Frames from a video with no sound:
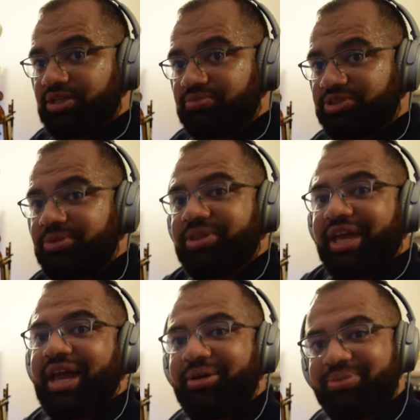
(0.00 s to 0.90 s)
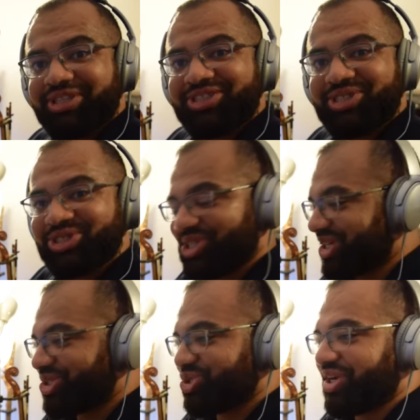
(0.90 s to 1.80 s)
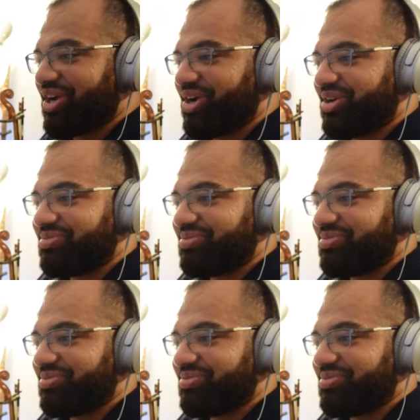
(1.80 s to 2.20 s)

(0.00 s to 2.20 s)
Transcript: something happens. There's like a trigger.